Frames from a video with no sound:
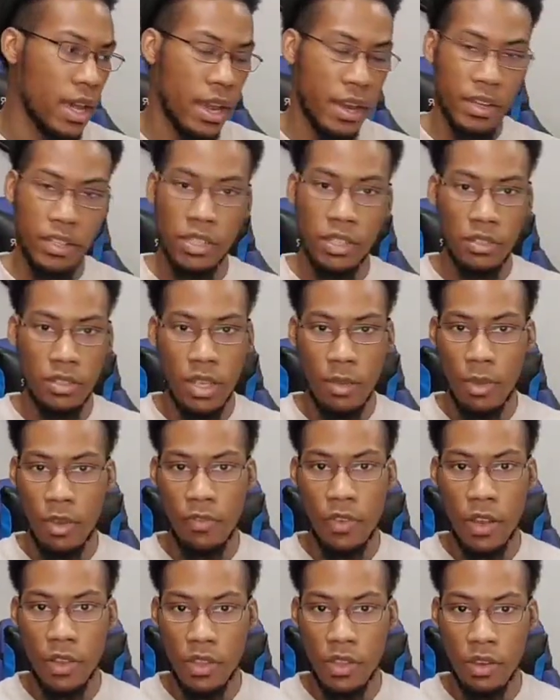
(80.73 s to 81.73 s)
Every single time I
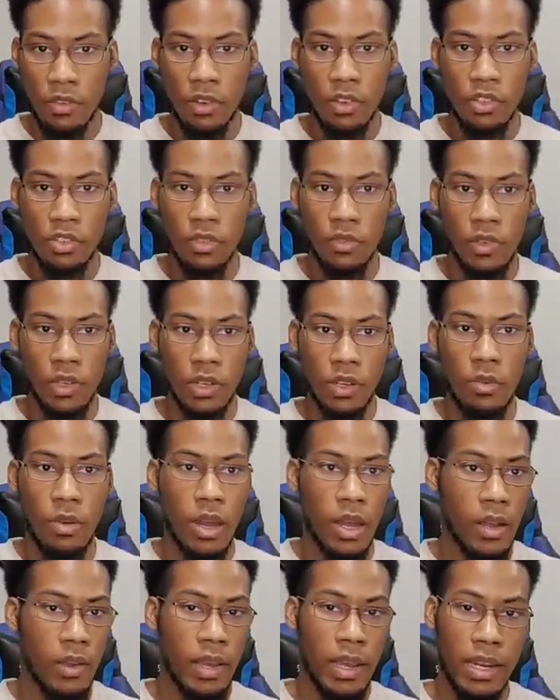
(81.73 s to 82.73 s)
find the original video
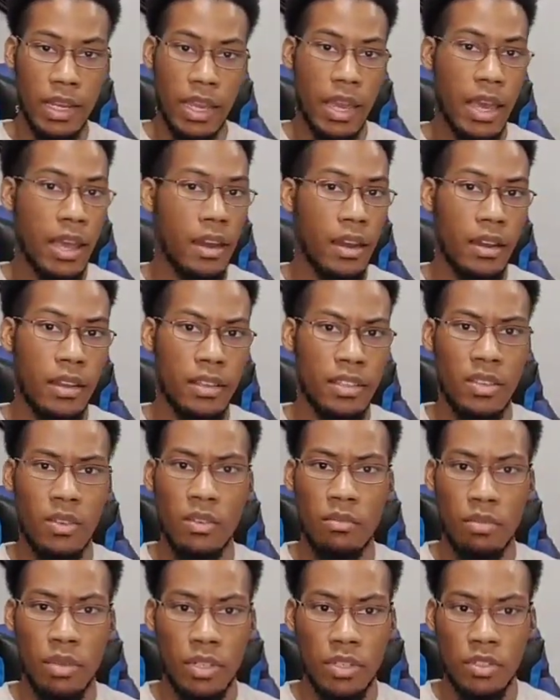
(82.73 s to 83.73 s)
without any editing,
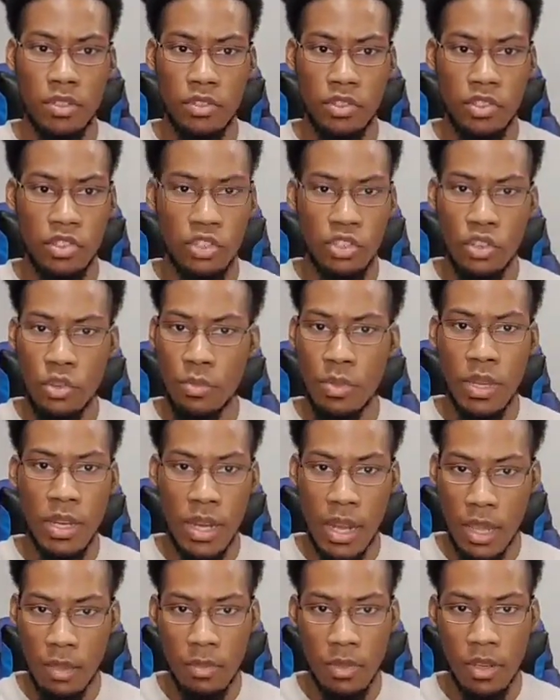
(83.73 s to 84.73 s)
someone puts their stupid
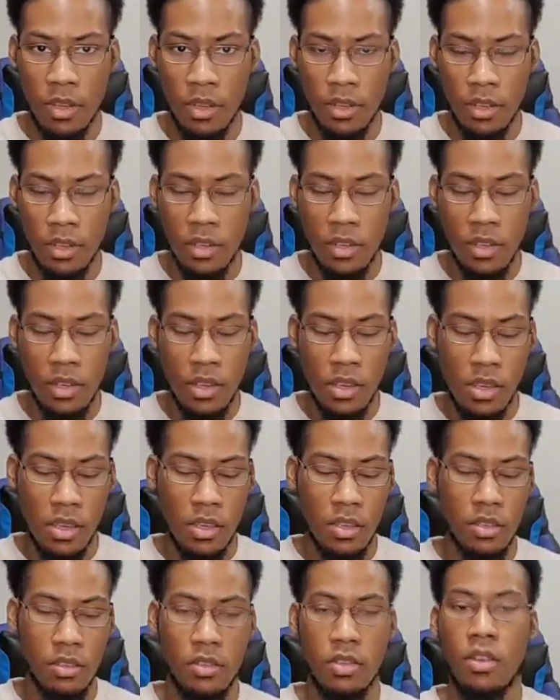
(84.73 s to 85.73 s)
name in it.
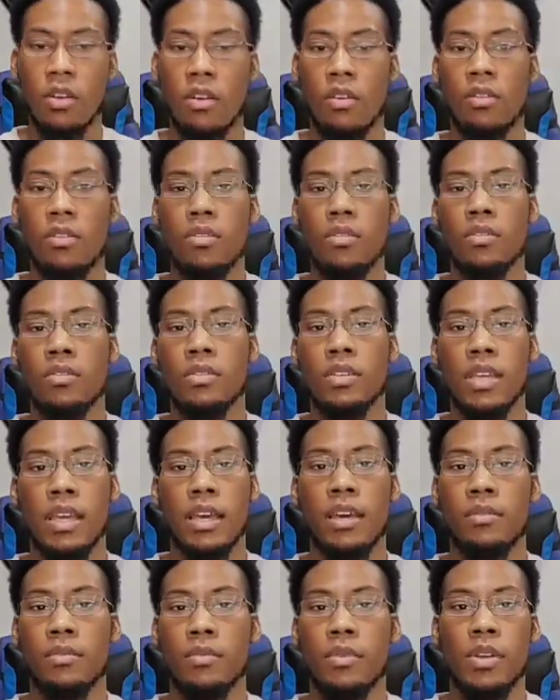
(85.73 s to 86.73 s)
So
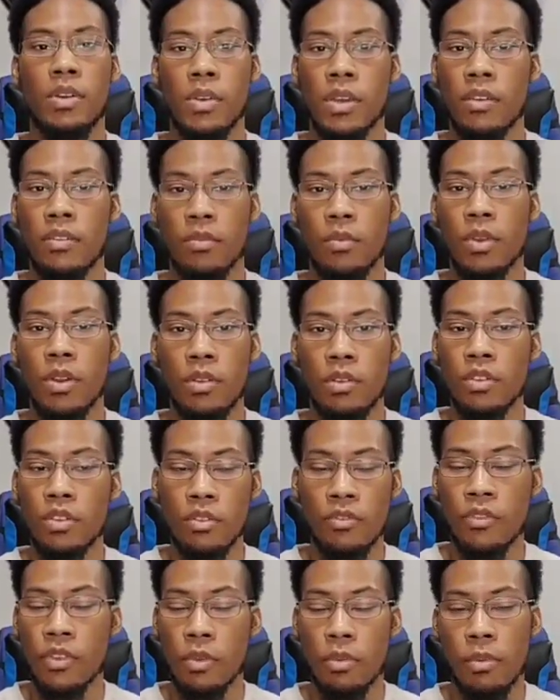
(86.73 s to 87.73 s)
yeah, we don't
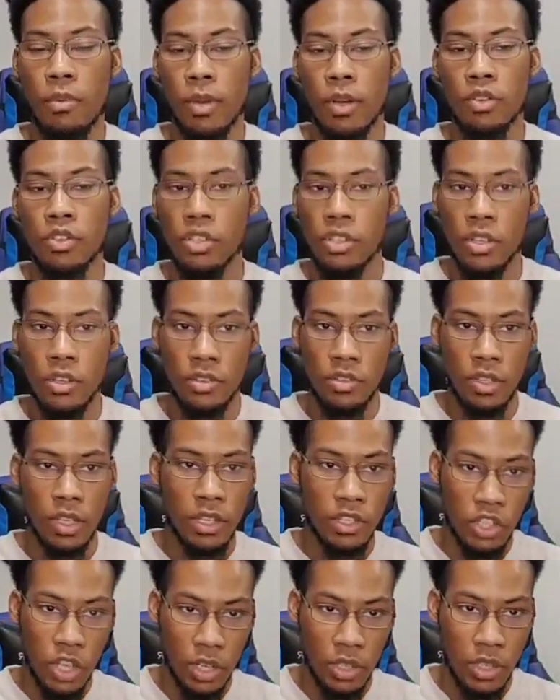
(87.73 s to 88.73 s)
do free promotion here. So
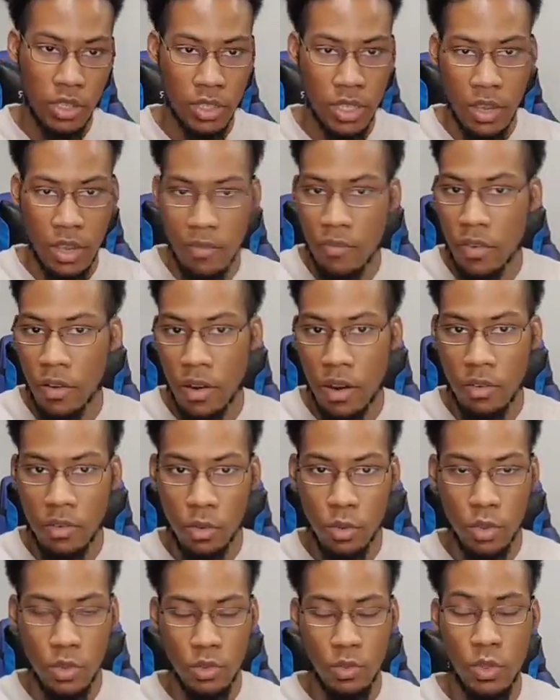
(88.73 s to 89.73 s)
let's check this out and figure
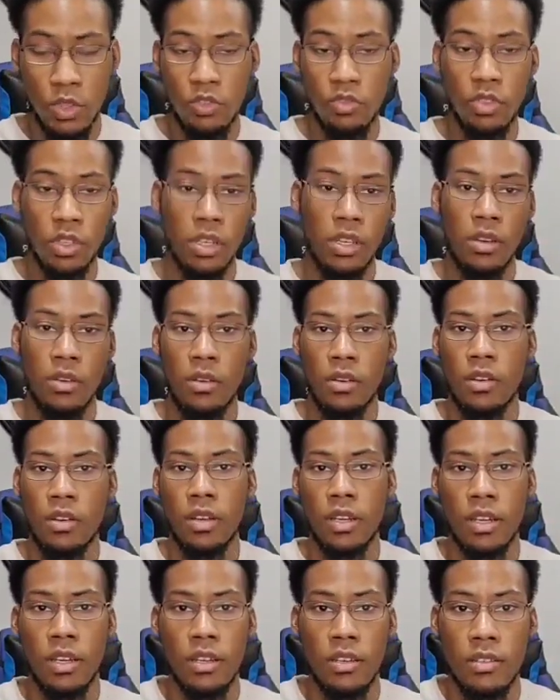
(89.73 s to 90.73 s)
out what's really going
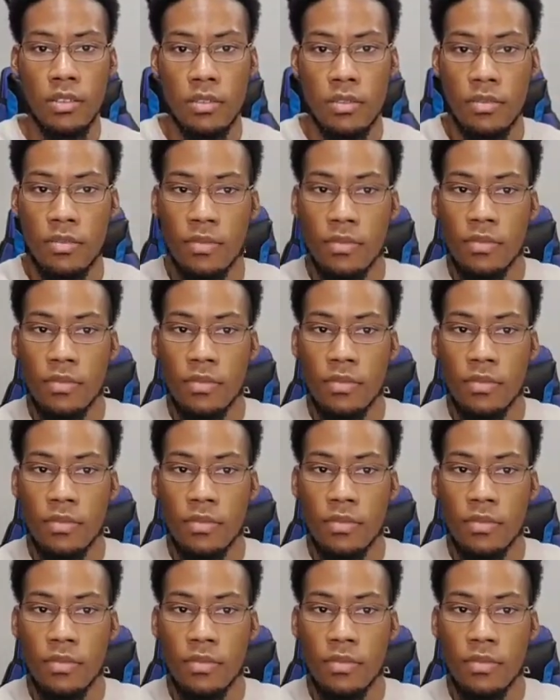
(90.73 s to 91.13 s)
on, guys.